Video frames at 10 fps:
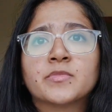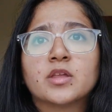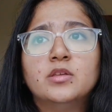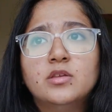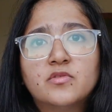
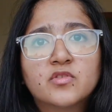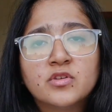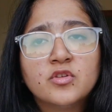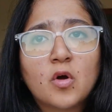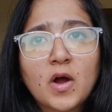it's
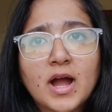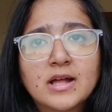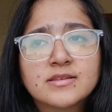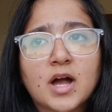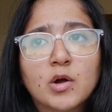in your
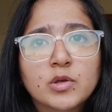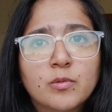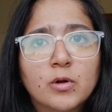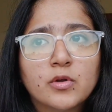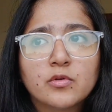hands how you
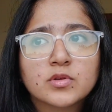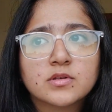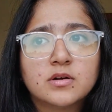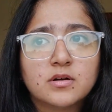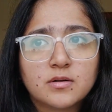want
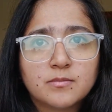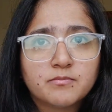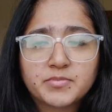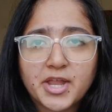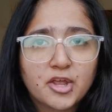to
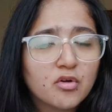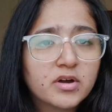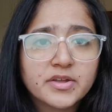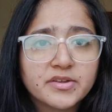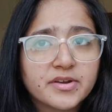take your
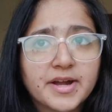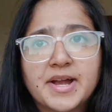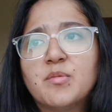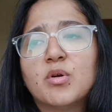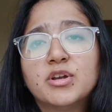career
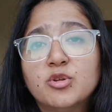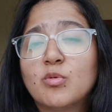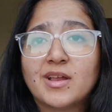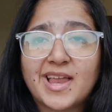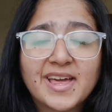ahead, what
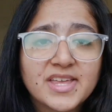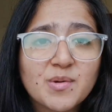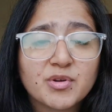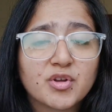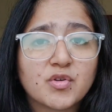you are liking,
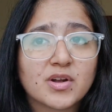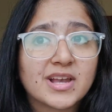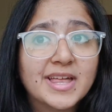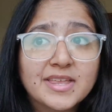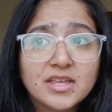what you are not
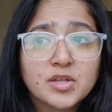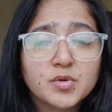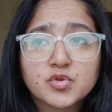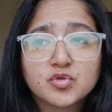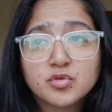liking.
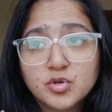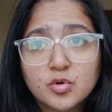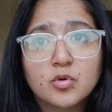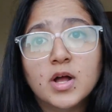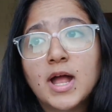You should
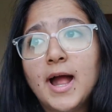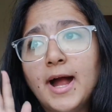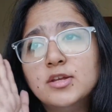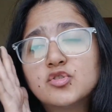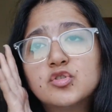know.
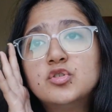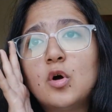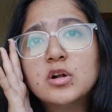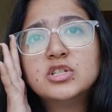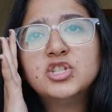You should
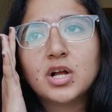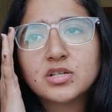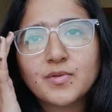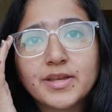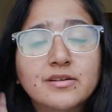not
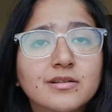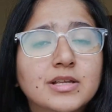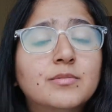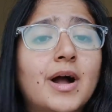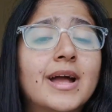judge very
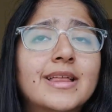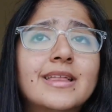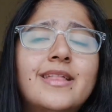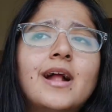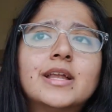early.
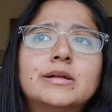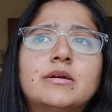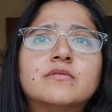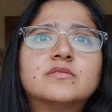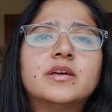At that time
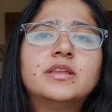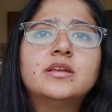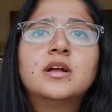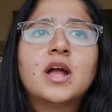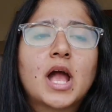I was
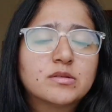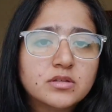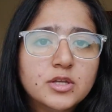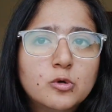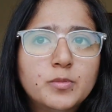
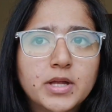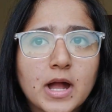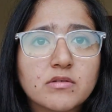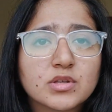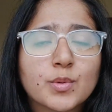a newbie.
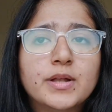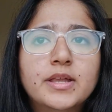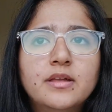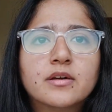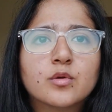I was a
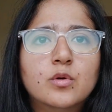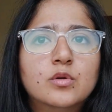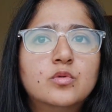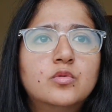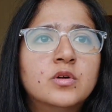20-year-old
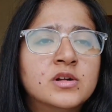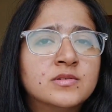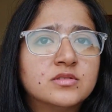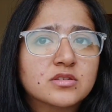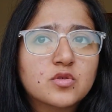who
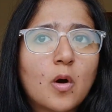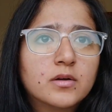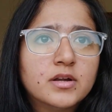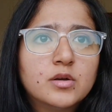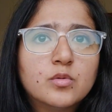just
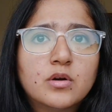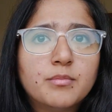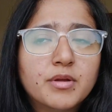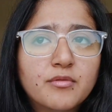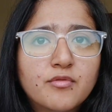got into a
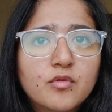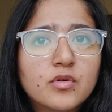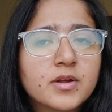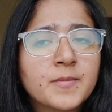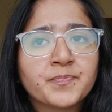big
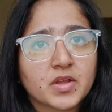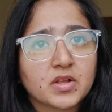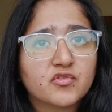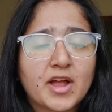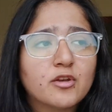four,
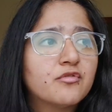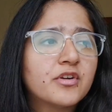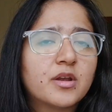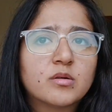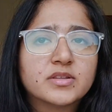trying to
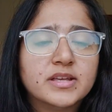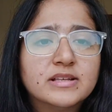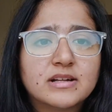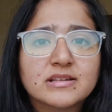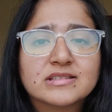figure out
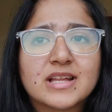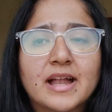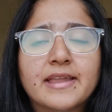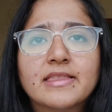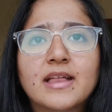things,
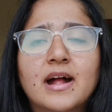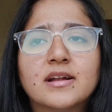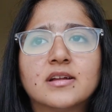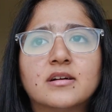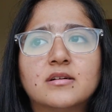understanding
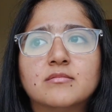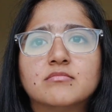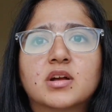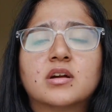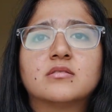that
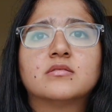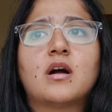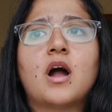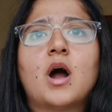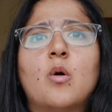
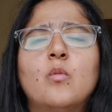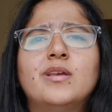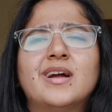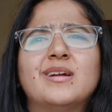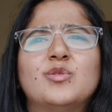how will
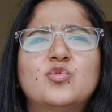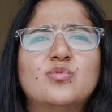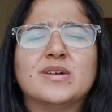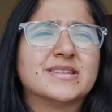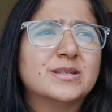I do
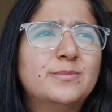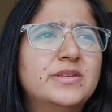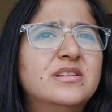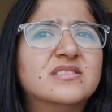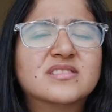SAP?
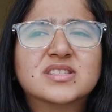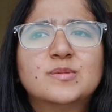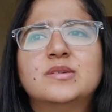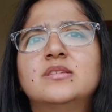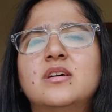Is this
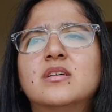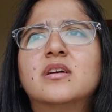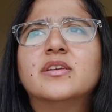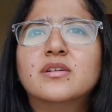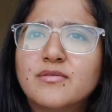even a
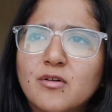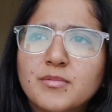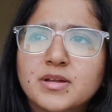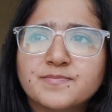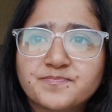career for
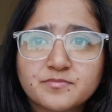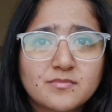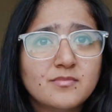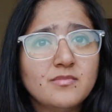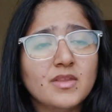me?
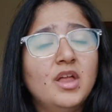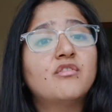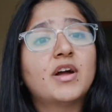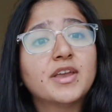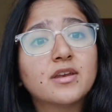And
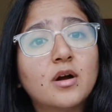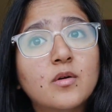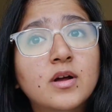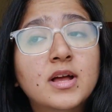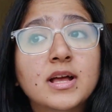right
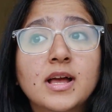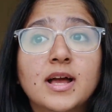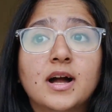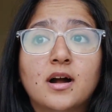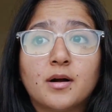now,
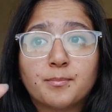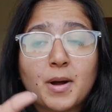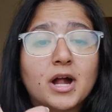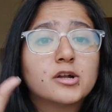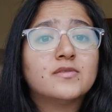a
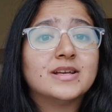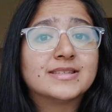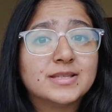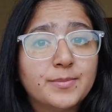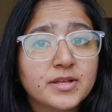part of
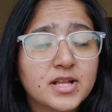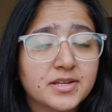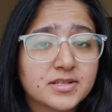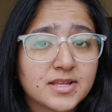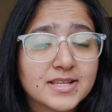SAP
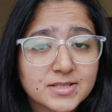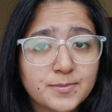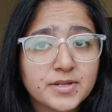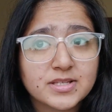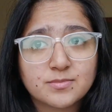analytics, SAP
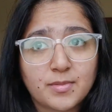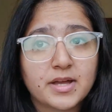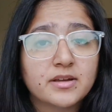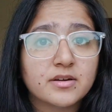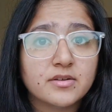is
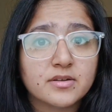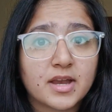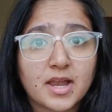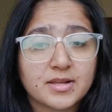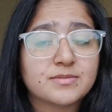my career
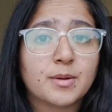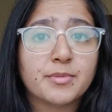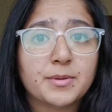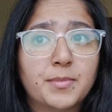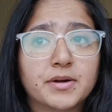and it's my
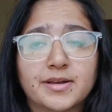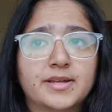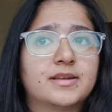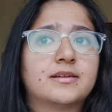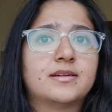bread and butter,
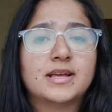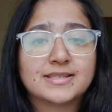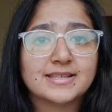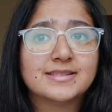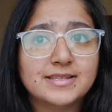like
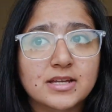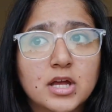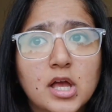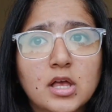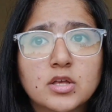SAC.
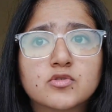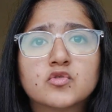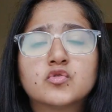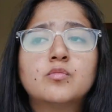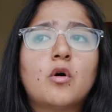
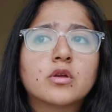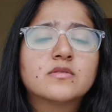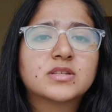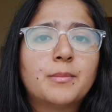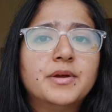So tomorrow
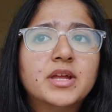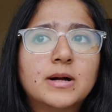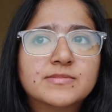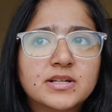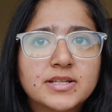if somebody
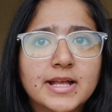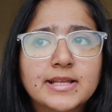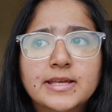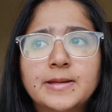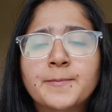comes and
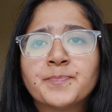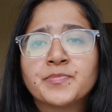tells me,